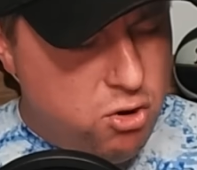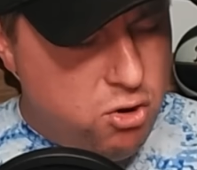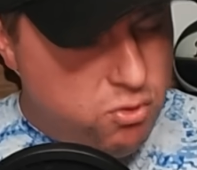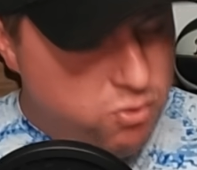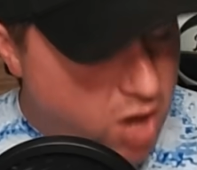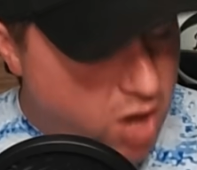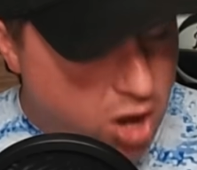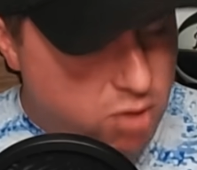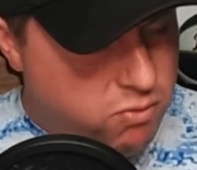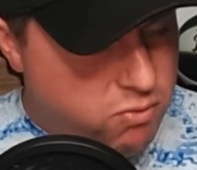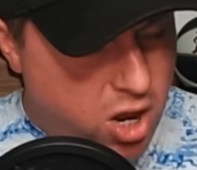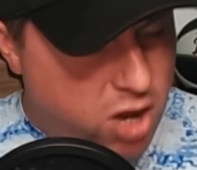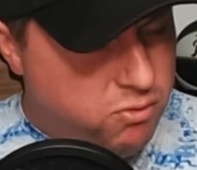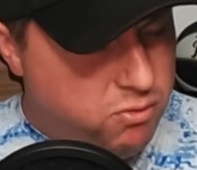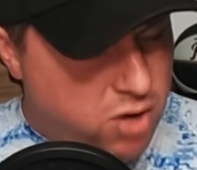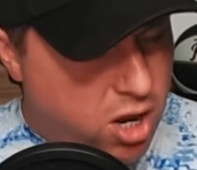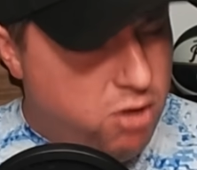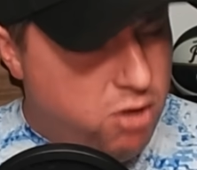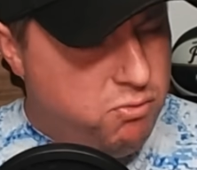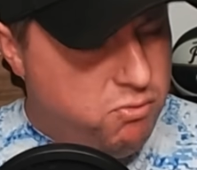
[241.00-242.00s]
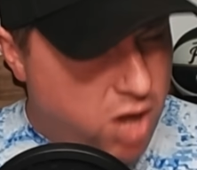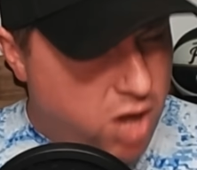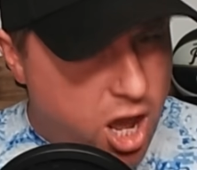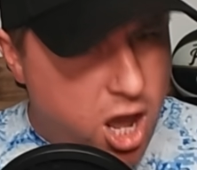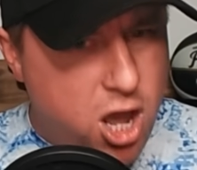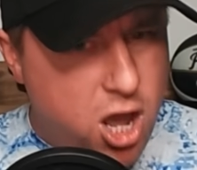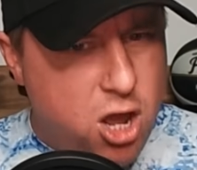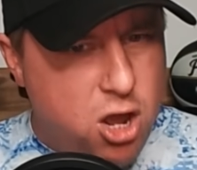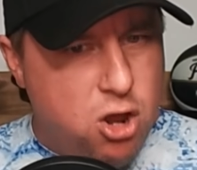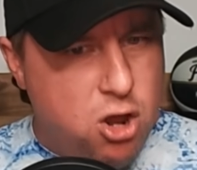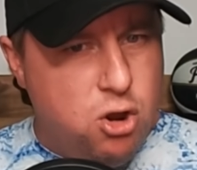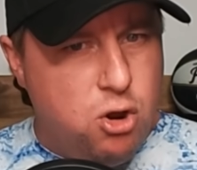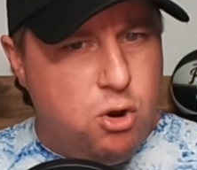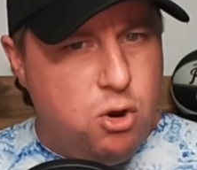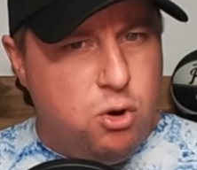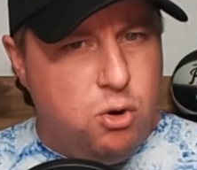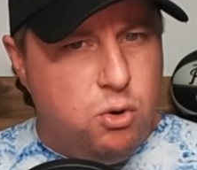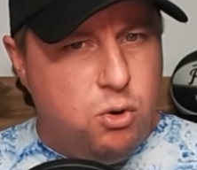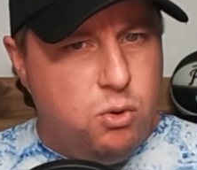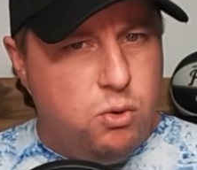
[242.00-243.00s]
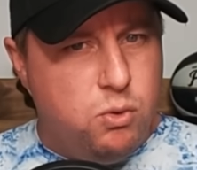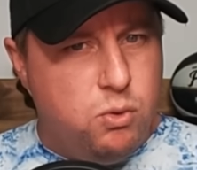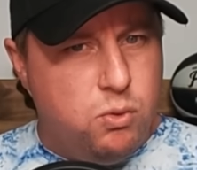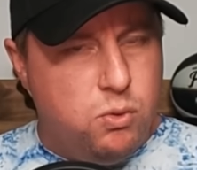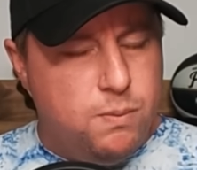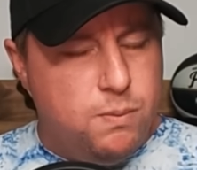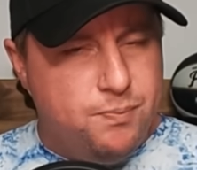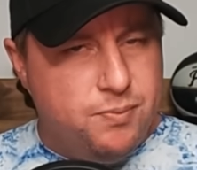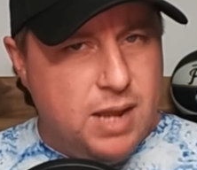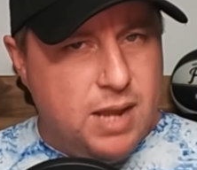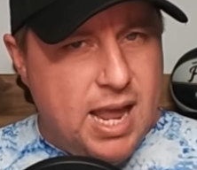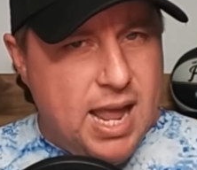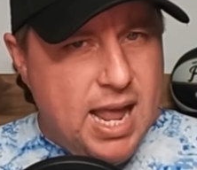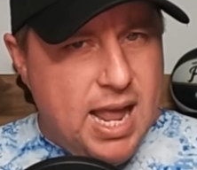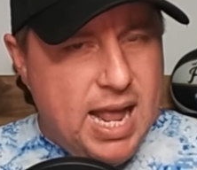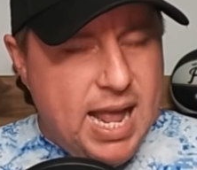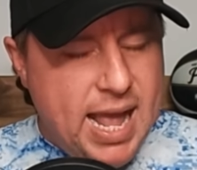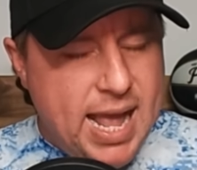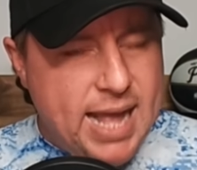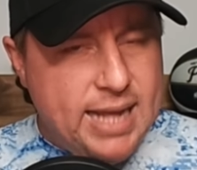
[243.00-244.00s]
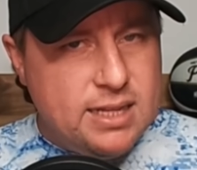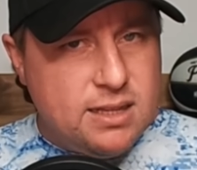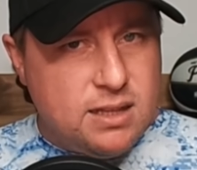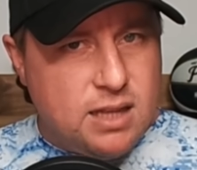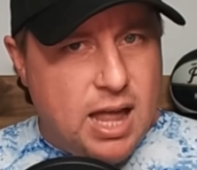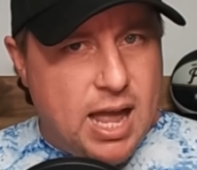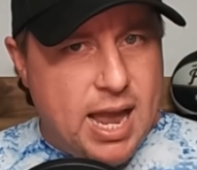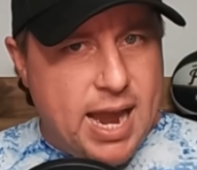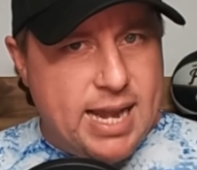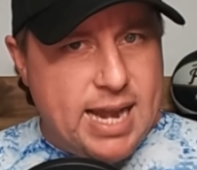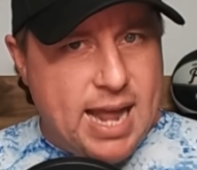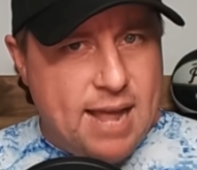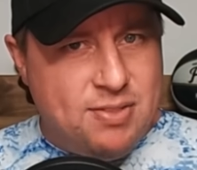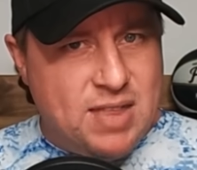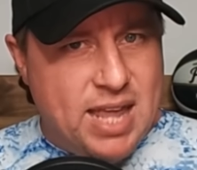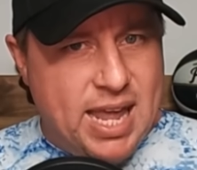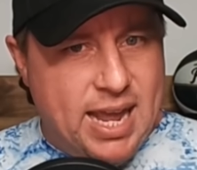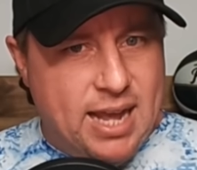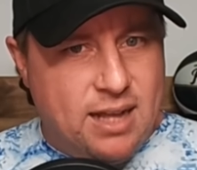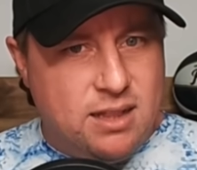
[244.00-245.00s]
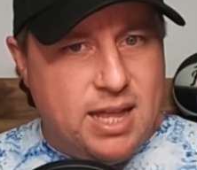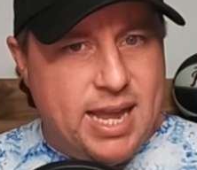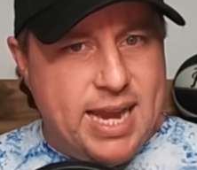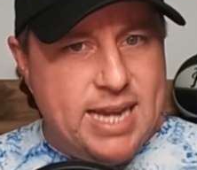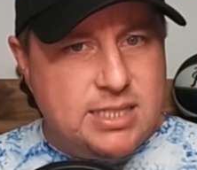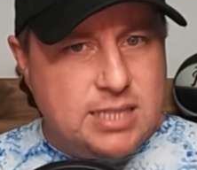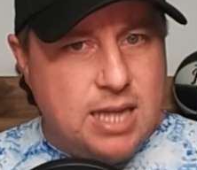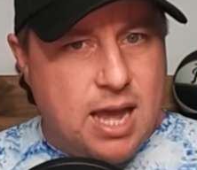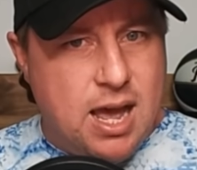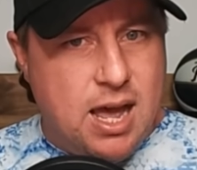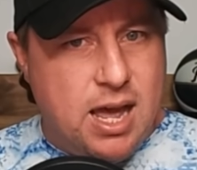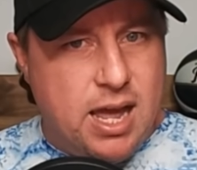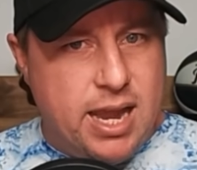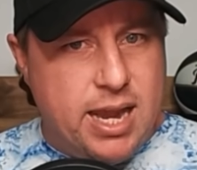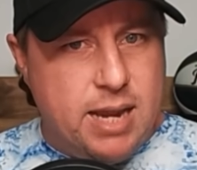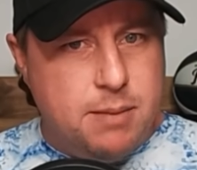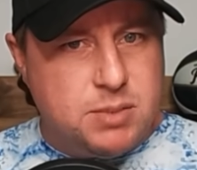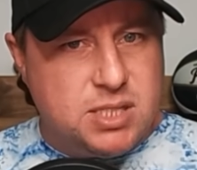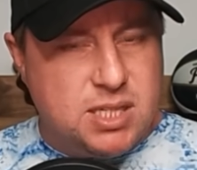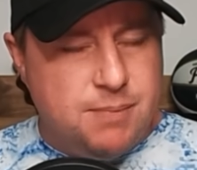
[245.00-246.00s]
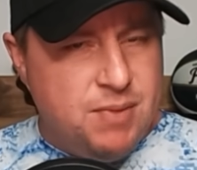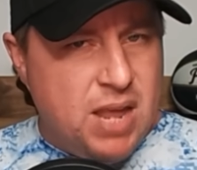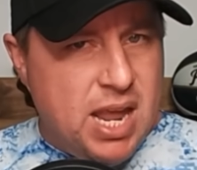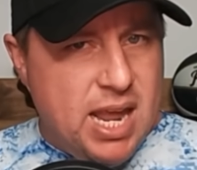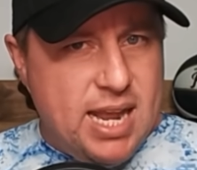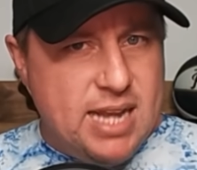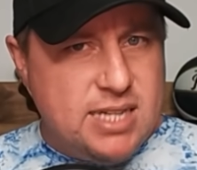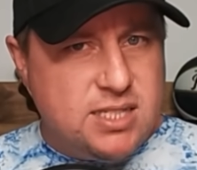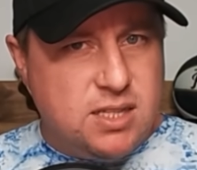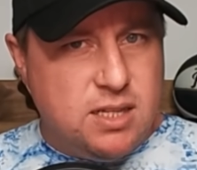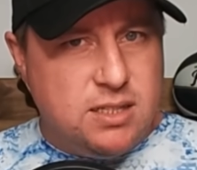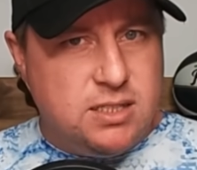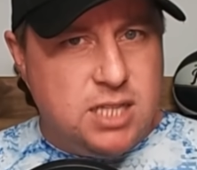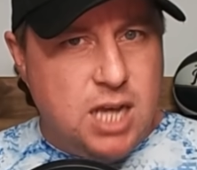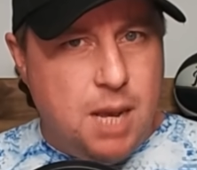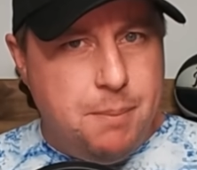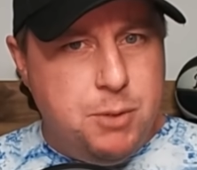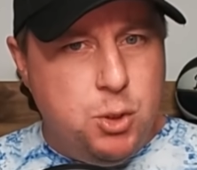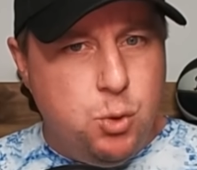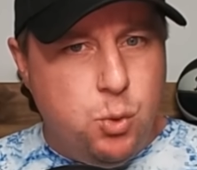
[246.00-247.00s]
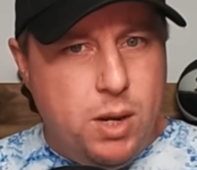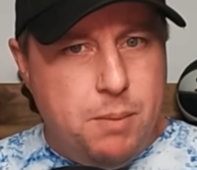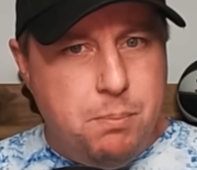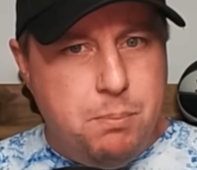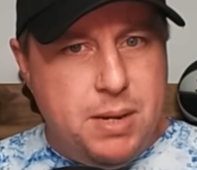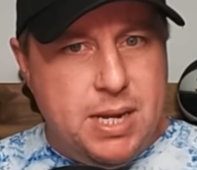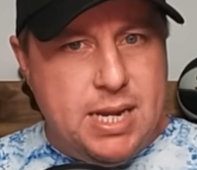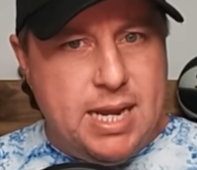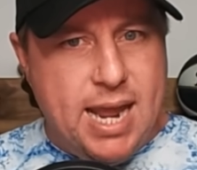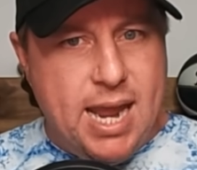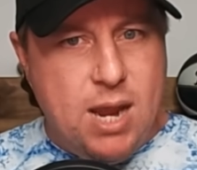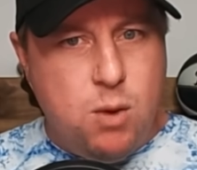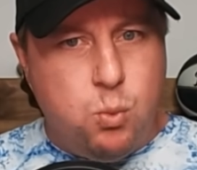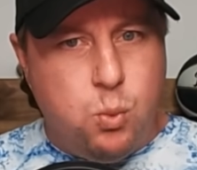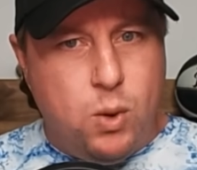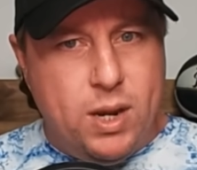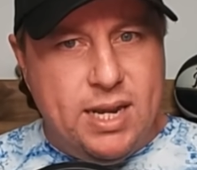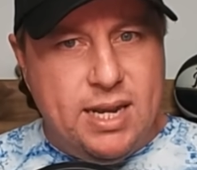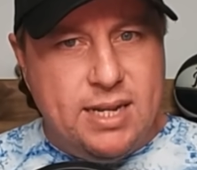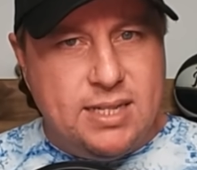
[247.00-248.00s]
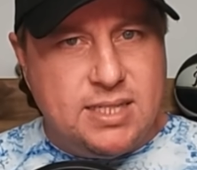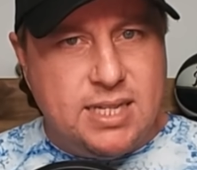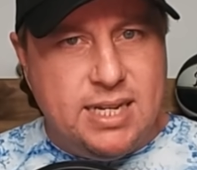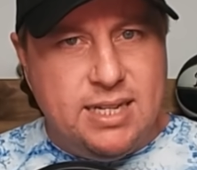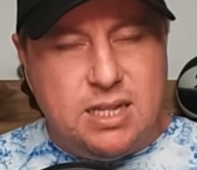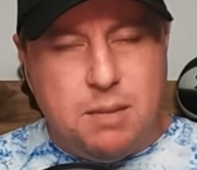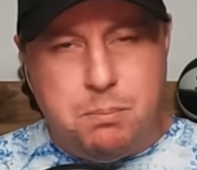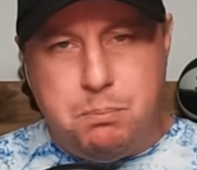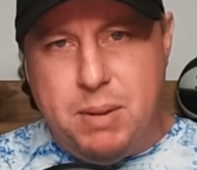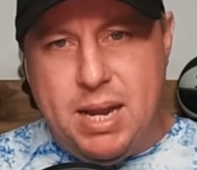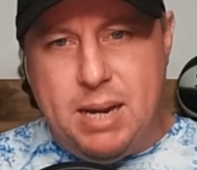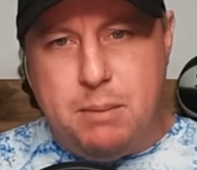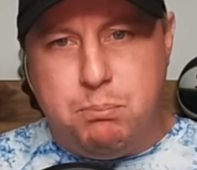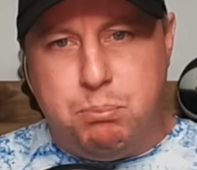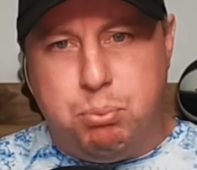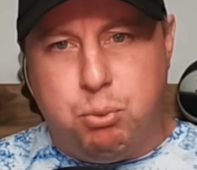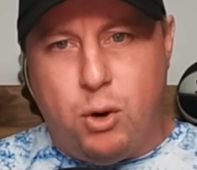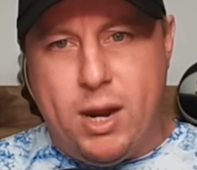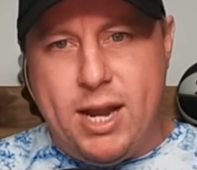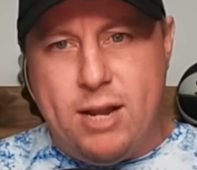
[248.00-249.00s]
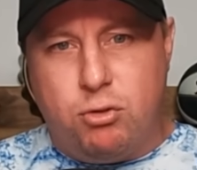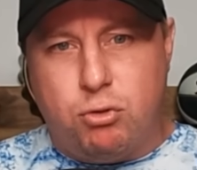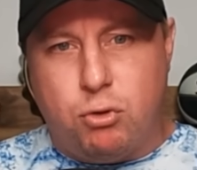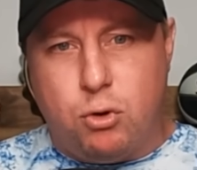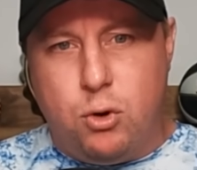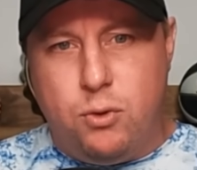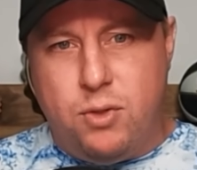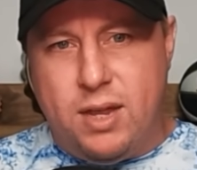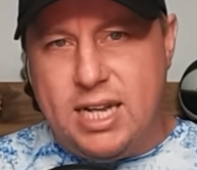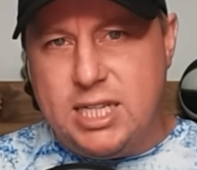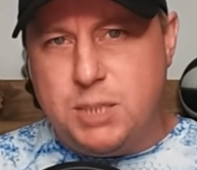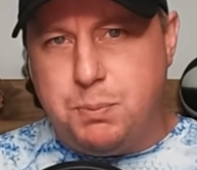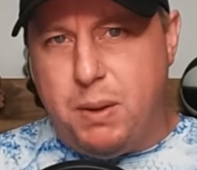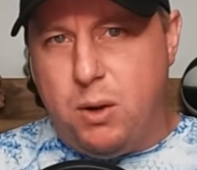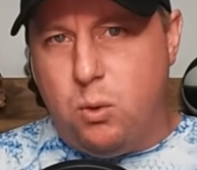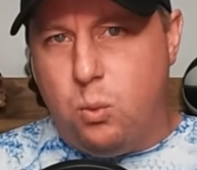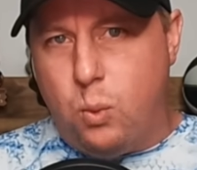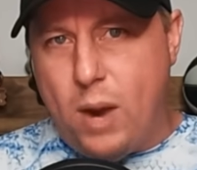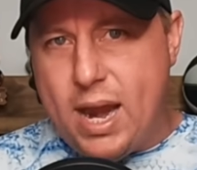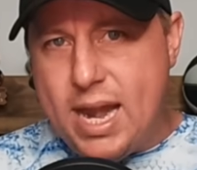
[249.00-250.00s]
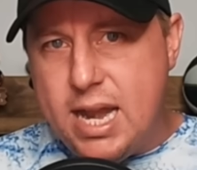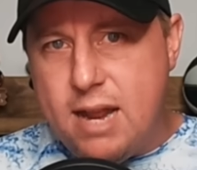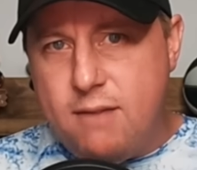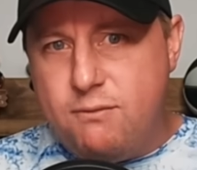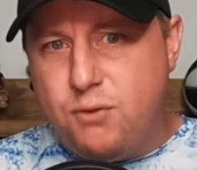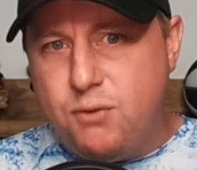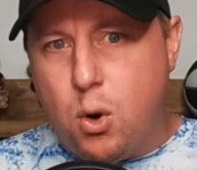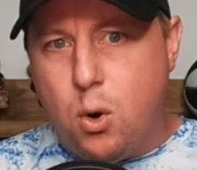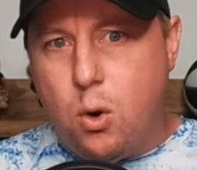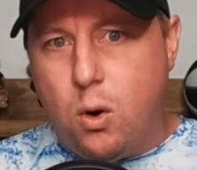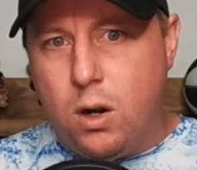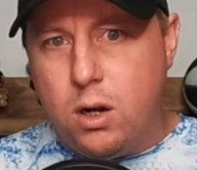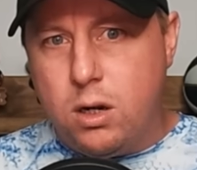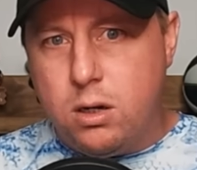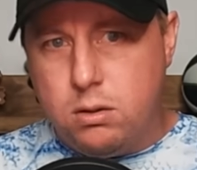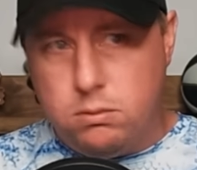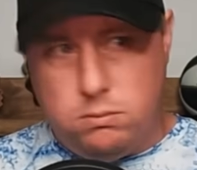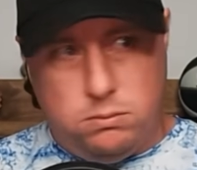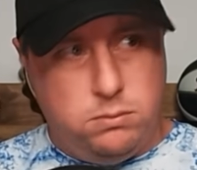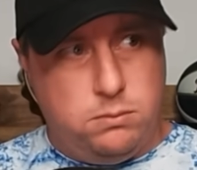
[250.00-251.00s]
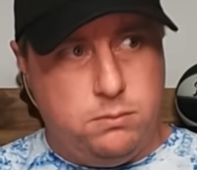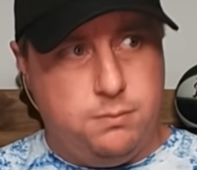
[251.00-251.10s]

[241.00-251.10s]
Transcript: No, no, no, no, no. Headline at the L A Times. Is the W N B A witnessing the big breakthrough that it's been waiting for?